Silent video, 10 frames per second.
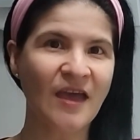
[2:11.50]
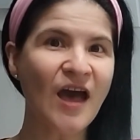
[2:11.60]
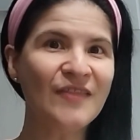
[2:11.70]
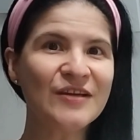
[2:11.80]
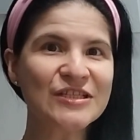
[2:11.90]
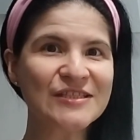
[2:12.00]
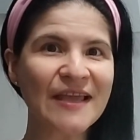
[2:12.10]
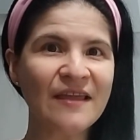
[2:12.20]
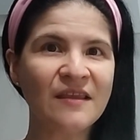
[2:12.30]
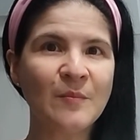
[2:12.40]

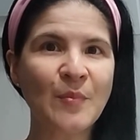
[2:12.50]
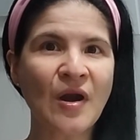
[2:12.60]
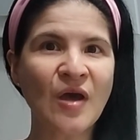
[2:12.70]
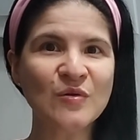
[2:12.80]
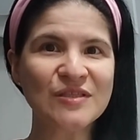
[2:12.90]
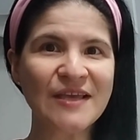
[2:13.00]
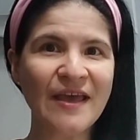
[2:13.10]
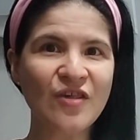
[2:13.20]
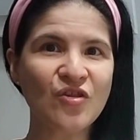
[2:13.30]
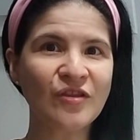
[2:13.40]
Understanding
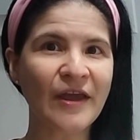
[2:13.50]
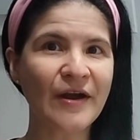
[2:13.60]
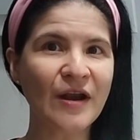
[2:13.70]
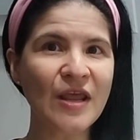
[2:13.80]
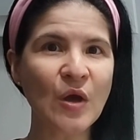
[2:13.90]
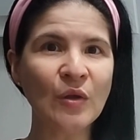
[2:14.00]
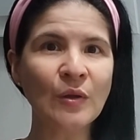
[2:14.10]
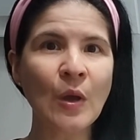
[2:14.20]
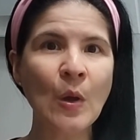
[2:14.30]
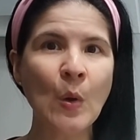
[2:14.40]
pronunciation early
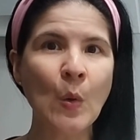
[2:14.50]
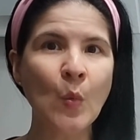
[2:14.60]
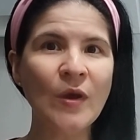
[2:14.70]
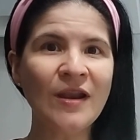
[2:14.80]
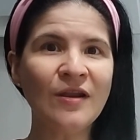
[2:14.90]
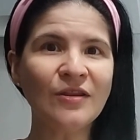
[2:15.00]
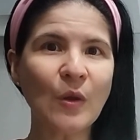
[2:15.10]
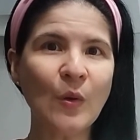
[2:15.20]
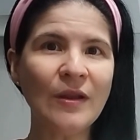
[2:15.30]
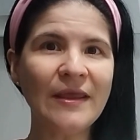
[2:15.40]
on will not
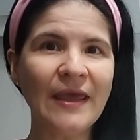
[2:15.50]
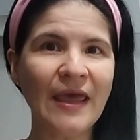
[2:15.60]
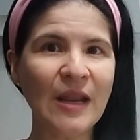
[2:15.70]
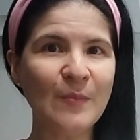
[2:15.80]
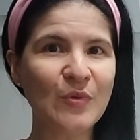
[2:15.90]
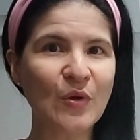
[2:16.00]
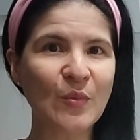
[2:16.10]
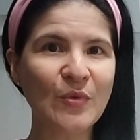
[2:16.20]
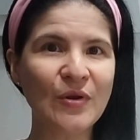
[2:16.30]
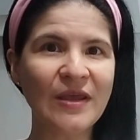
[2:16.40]
only help you
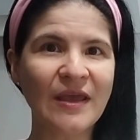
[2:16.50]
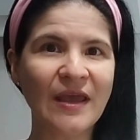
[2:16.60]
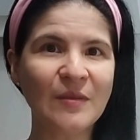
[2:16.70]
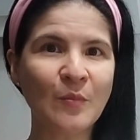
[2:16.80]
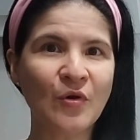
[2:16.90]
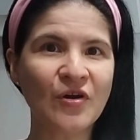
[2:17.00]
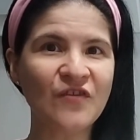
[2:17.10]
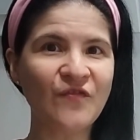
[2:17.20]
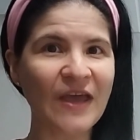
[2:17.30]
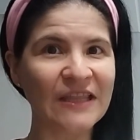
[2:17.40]
communicate more
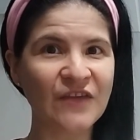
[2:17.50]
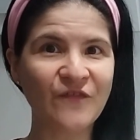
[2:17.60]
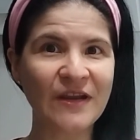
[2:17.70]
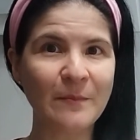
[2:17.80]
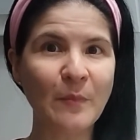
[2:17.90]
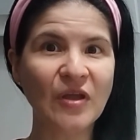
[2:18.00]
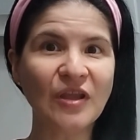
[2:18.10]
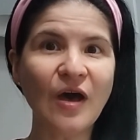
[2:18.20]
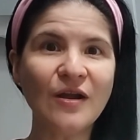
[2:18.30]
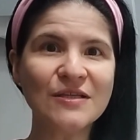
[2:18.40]
effectively, but
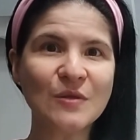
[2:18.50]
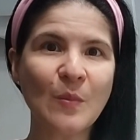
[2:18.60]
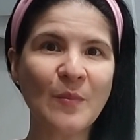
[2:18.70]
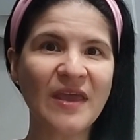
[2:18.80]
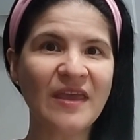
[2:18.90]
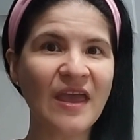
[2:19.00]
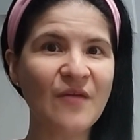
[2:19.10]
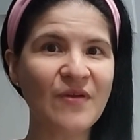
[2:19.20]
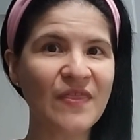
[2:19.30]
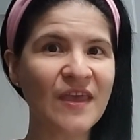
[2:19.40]
also make
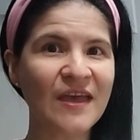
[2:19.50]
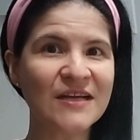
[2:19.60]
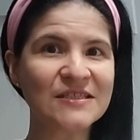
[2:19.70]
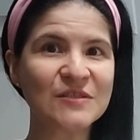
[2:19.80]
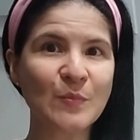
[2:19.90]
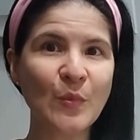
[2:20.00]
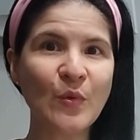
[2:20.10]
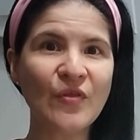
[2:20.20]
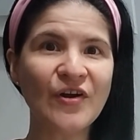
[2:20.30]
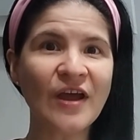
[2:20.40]
everything else
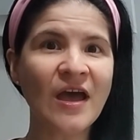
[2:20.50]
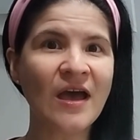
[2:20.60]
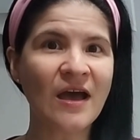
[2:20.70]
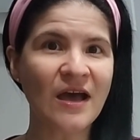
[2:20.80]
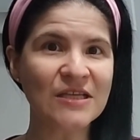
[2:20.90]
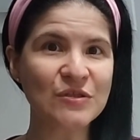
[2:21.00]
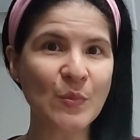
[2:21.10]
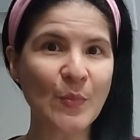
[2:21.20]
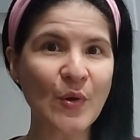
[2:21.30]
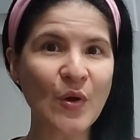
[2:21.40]
smoother as you
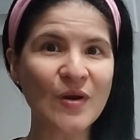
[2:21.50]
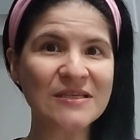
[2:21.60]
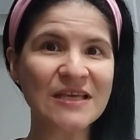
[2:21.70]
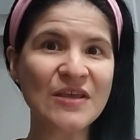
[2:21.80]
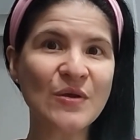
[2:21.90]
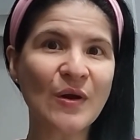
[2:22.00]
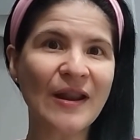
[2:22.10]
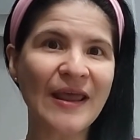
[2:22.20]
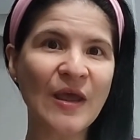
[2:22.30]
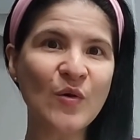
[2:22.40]
progress in your
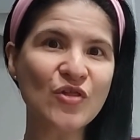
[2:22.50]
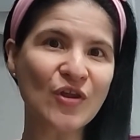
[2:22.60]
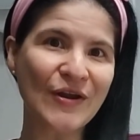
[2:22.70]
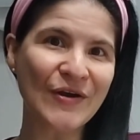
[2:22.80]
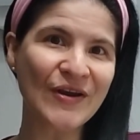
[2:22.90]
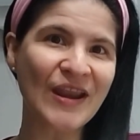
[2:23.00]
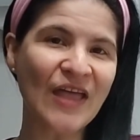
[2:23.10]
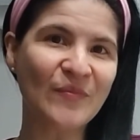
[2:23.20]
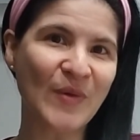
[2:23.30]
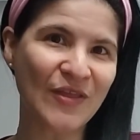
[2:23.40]
language learning
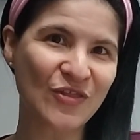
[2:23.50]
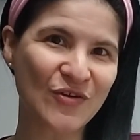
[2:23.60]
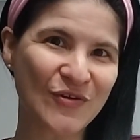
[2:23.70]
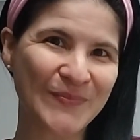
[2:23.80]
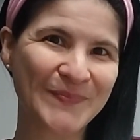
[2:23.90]
adventure.